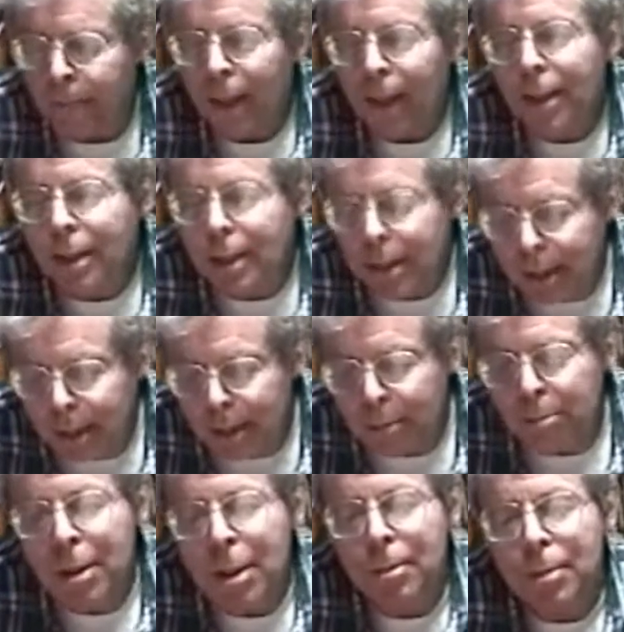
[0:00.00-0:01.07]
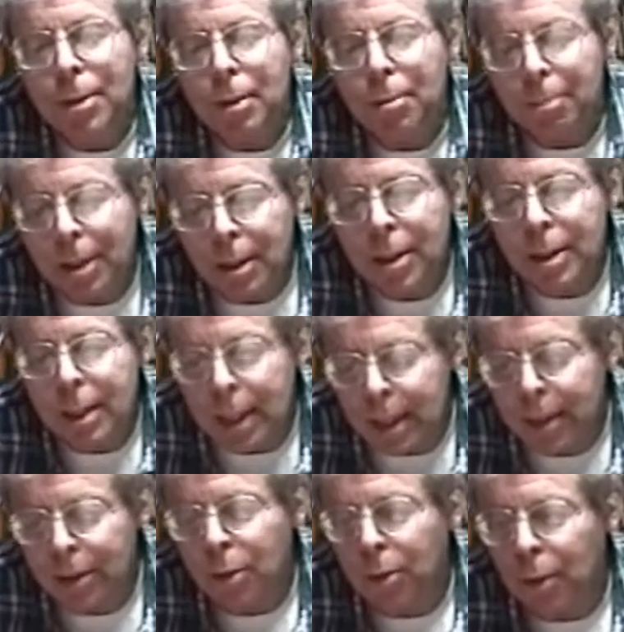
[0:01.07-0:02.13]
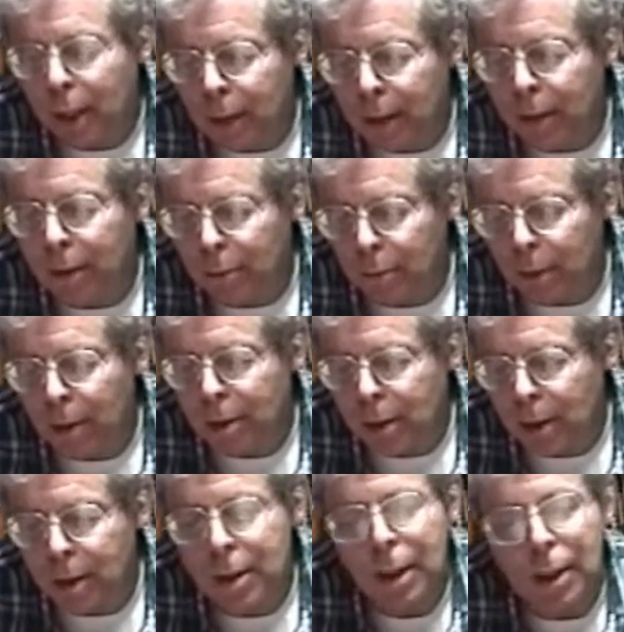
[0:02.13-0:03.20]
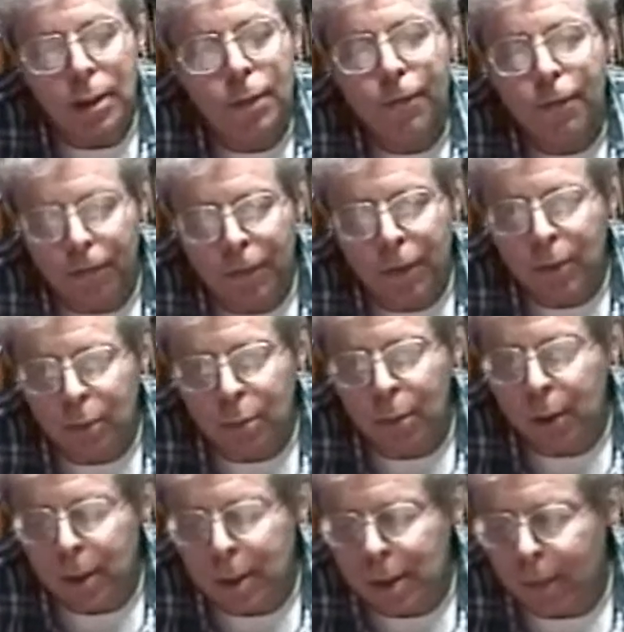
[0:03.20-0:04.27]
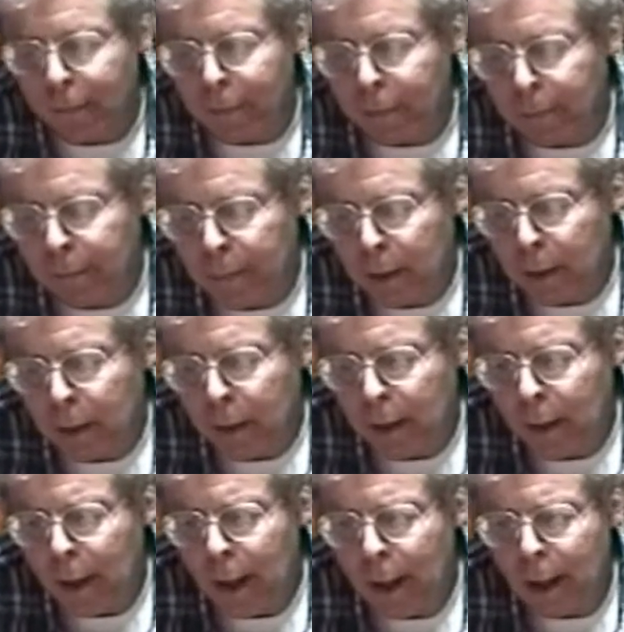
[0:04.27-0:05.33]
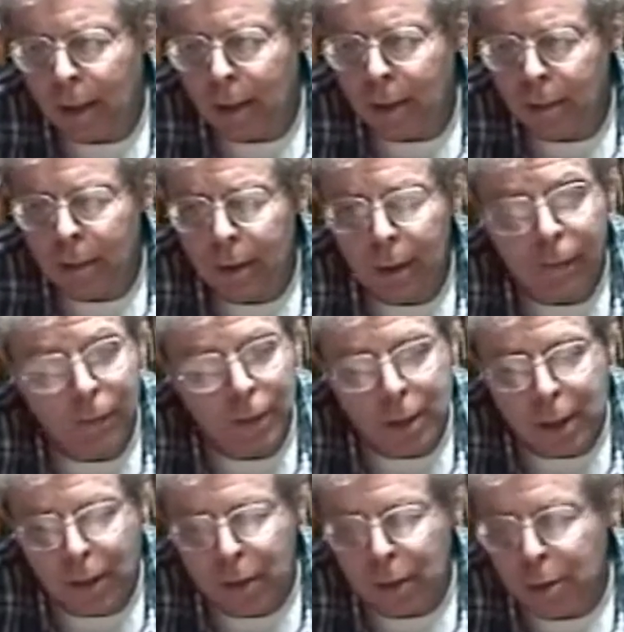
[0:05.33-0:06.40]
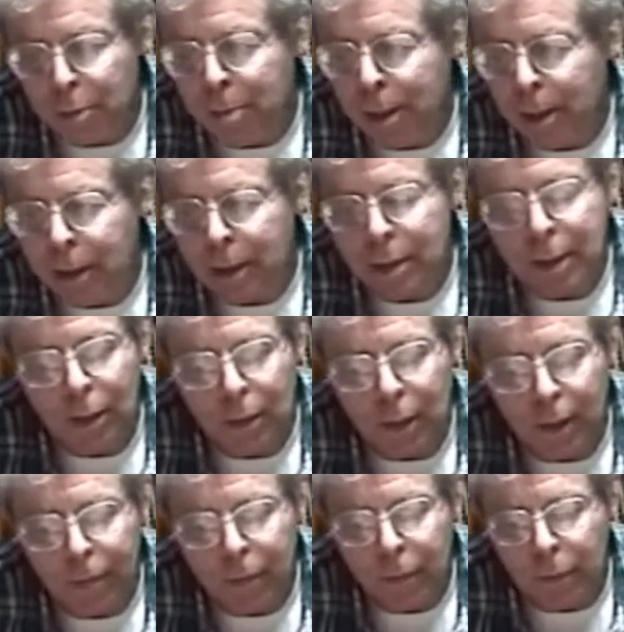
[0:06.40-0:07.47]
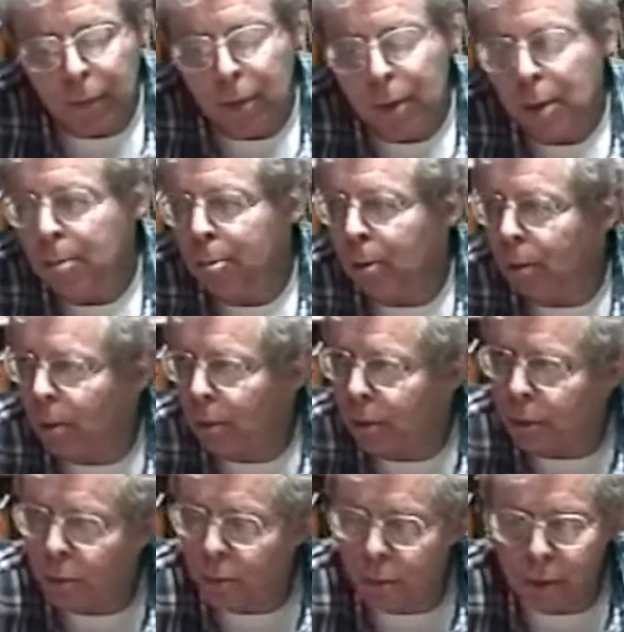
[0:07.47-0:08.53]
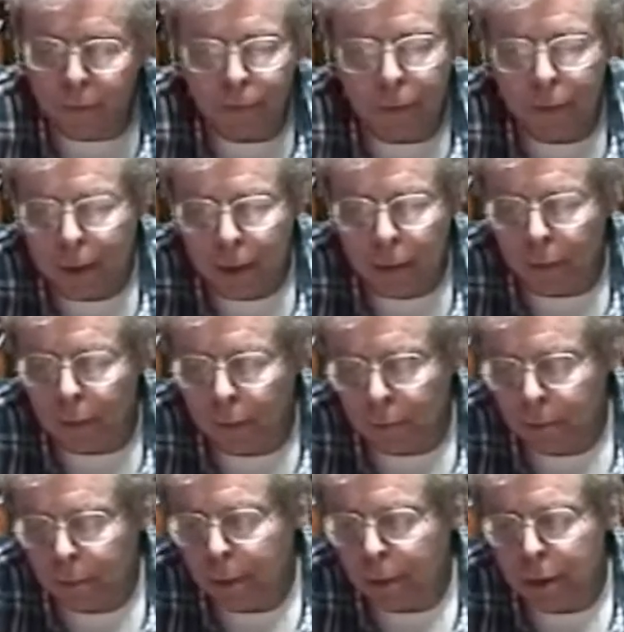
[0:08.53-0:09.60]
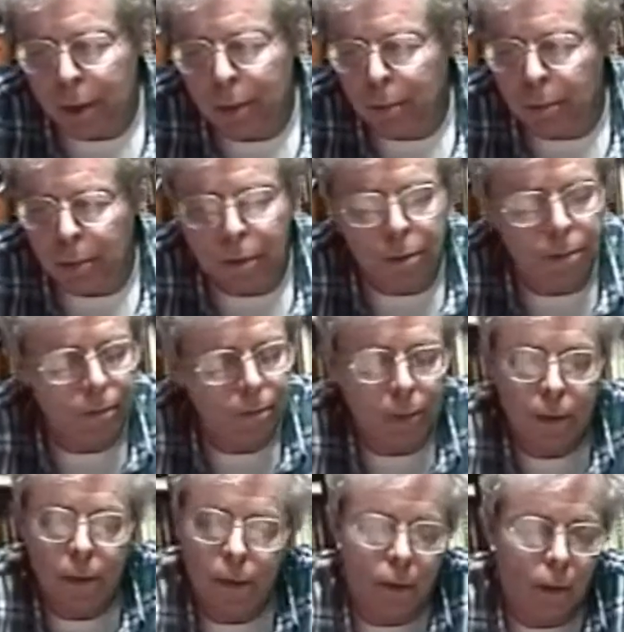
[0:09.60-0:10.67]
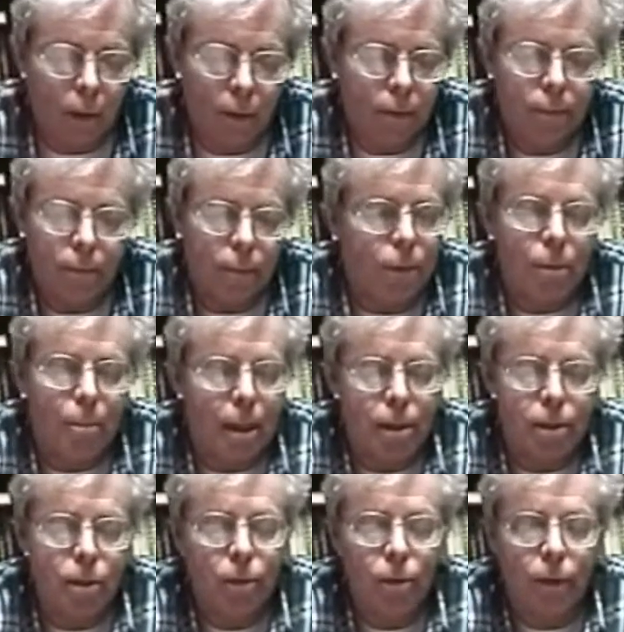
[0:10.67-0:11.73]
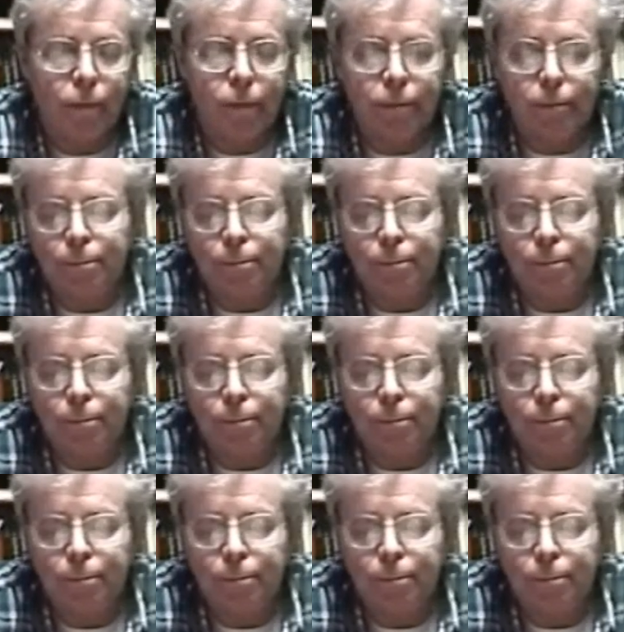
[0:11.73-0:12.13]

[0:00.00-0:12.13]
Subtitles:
in the end, maybe the best day to end the Renaissance is 1527. And even Titian's paintings thereafter belong to a different era, which he was the master of.